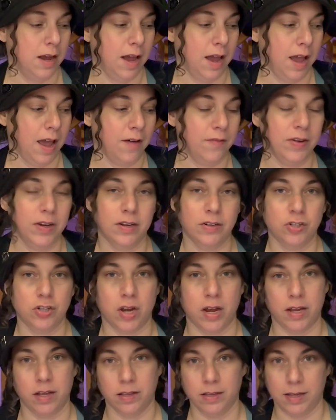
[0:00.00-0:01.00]
having a
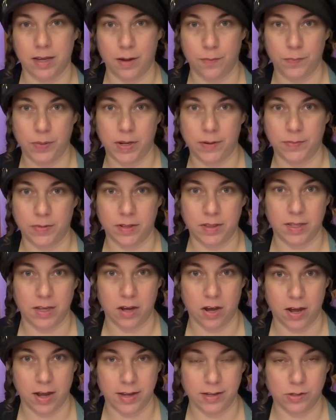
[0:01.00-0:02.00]
child get beamed in the
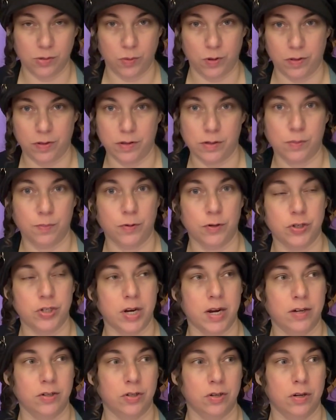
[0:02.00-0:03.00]
eyes with this
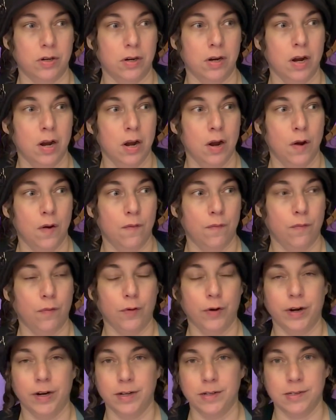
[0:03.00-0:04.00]
projector
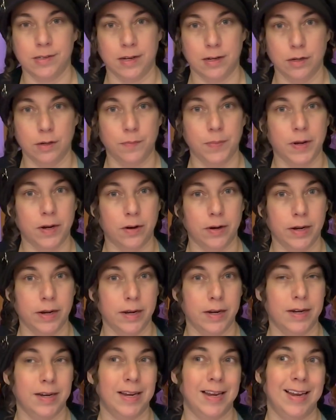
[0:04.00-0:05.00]
for an extended
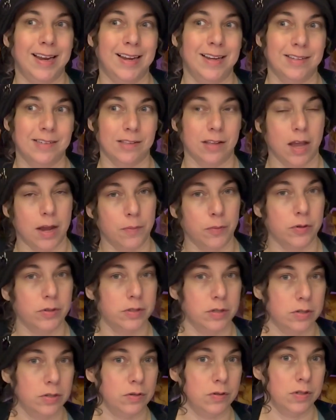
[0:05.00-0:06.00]
period is liable
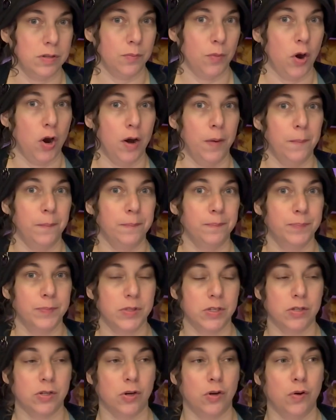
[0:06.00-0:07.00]
to do some harm.
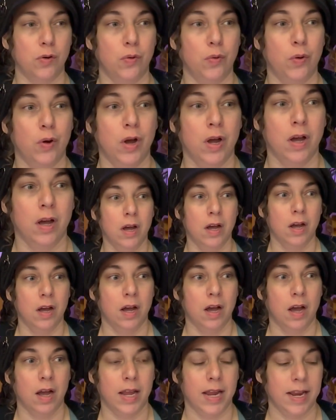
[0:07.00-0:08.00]
So
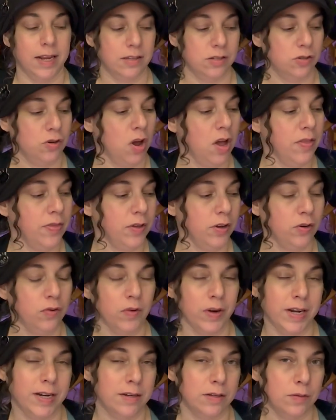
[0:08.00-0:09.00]
it's not the
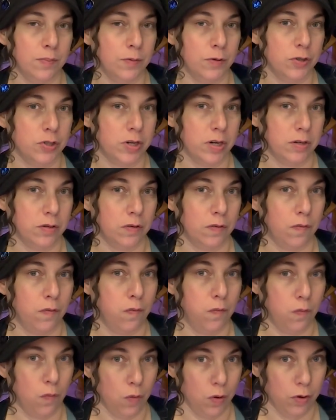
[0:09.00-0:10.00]
greatest projector
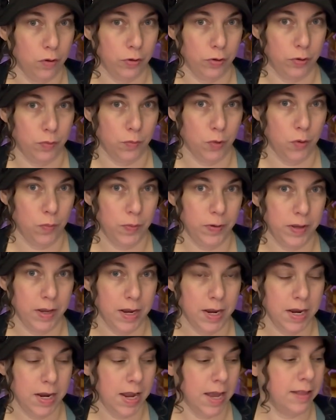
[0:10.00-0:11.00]
for Lumo
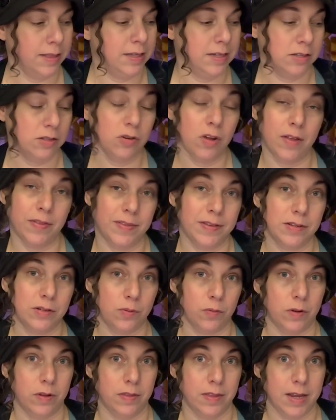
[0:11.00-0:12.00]
Play, at least not
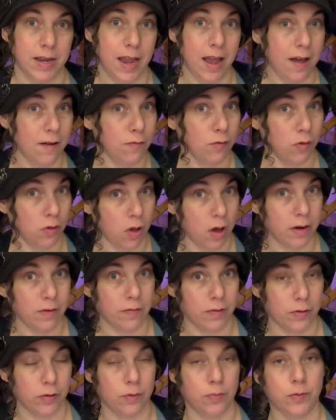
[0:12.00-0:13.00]
this one. They have a lot
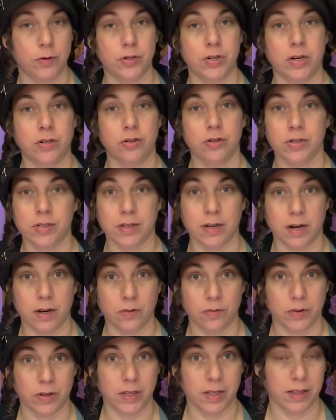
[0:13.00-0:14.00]
of other projectors that
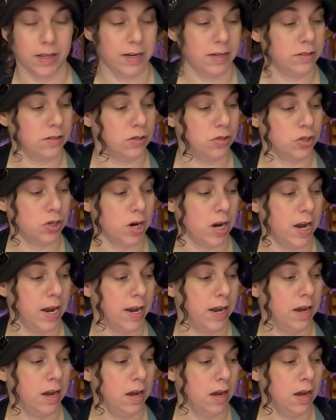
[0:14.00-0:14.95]
I'd really like to try